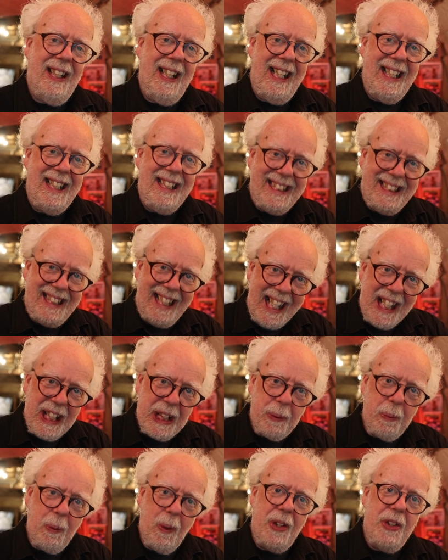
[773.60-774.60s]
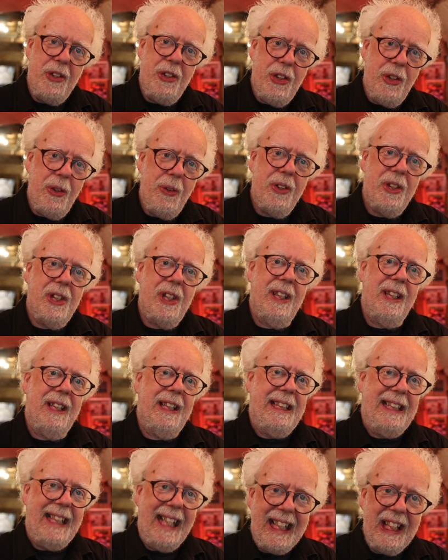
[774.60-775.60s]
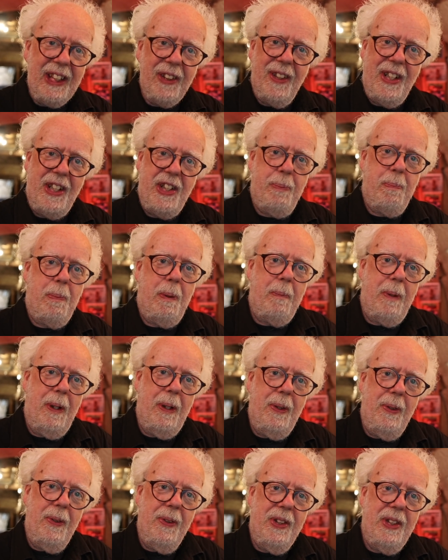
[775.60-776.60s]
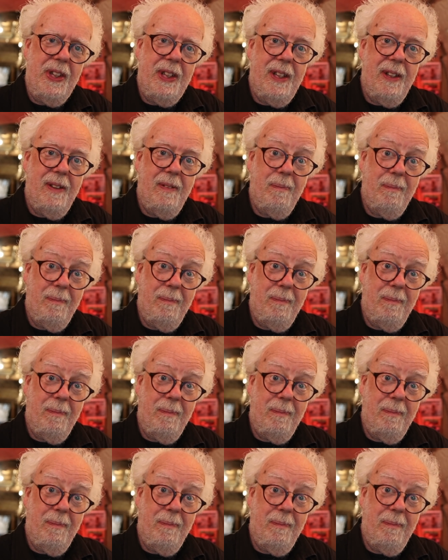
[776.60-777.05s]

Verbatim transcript: And guess what Newt Gingrich proposed?